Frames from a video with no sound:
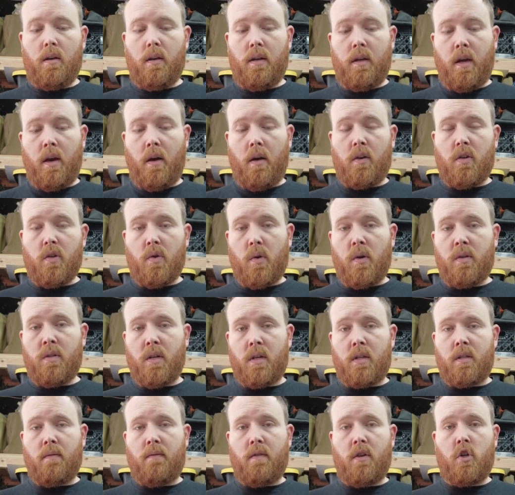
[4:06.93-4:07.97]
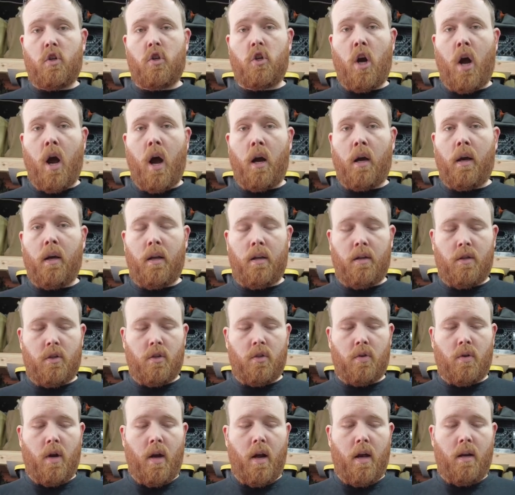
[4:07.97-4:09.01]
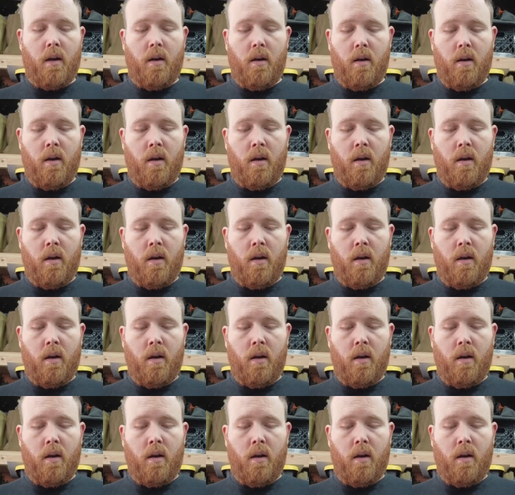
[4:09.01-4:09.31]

characteristics of the shock and strut